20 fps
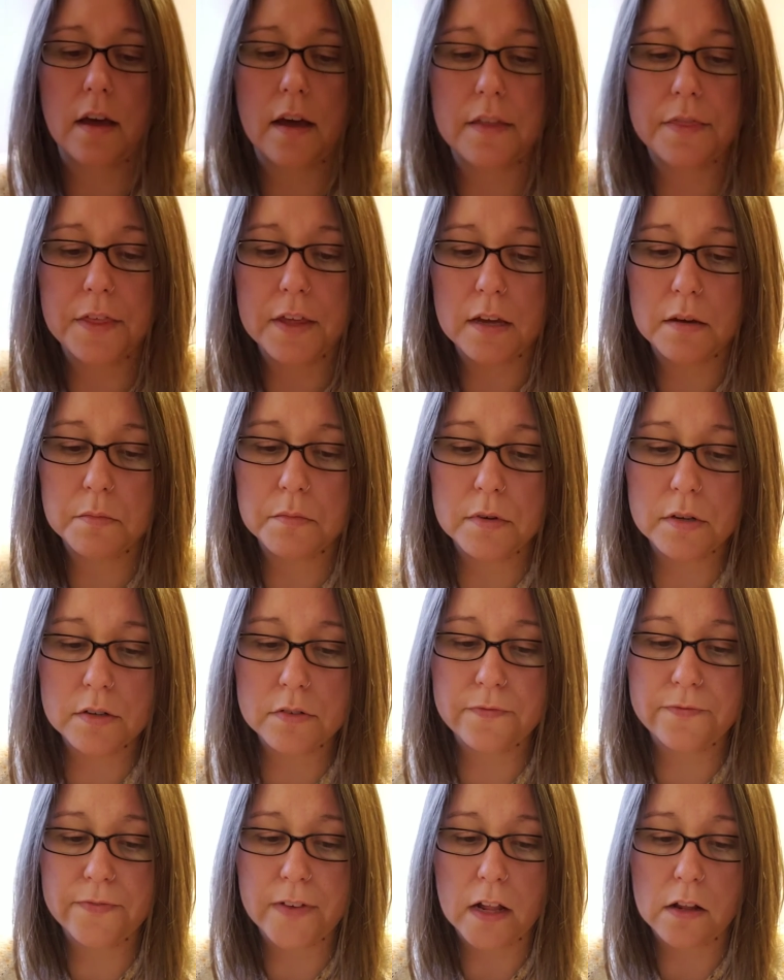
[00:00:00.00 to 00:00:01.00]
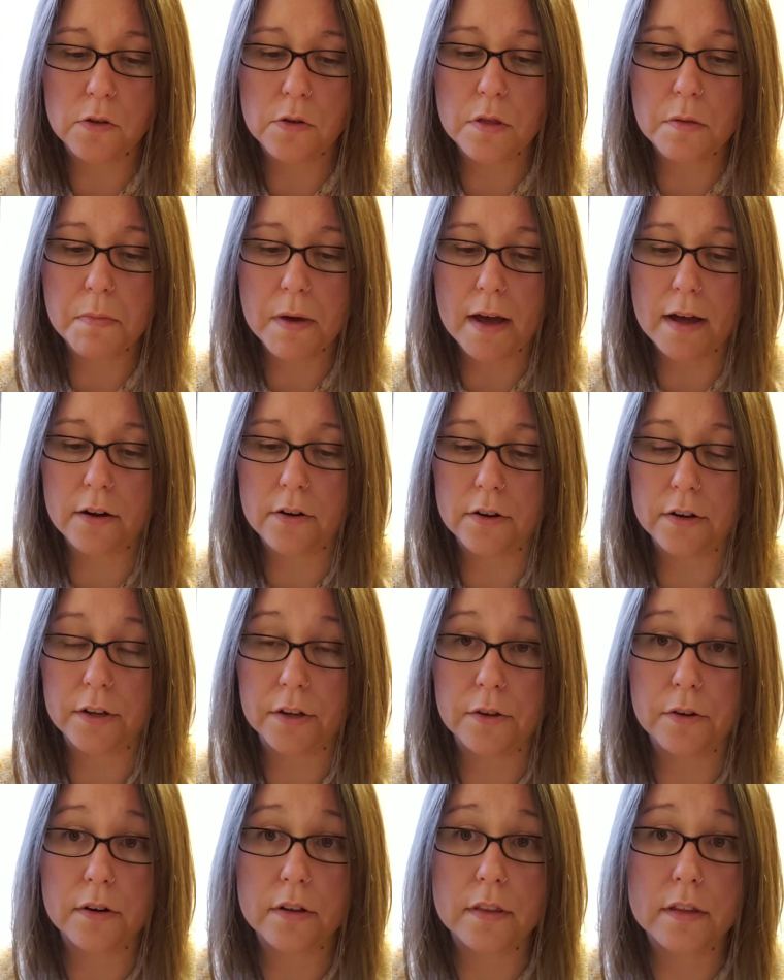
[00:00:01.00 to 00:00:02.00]
I think I'm gonna follow the pattern
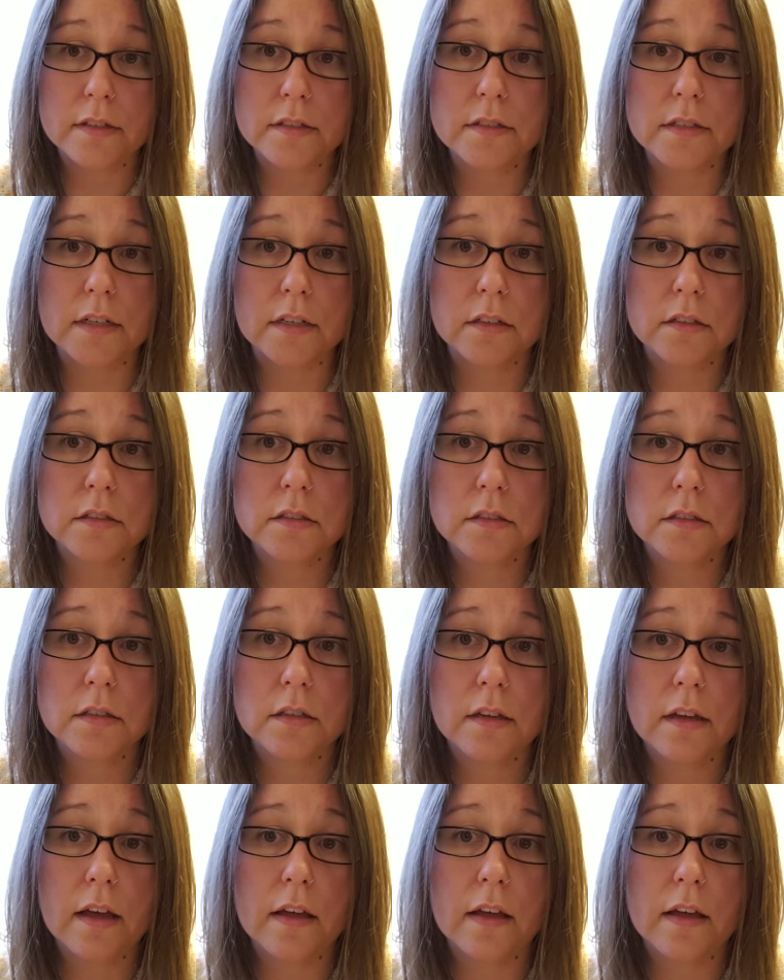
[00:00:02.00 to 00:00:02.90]
and go to the six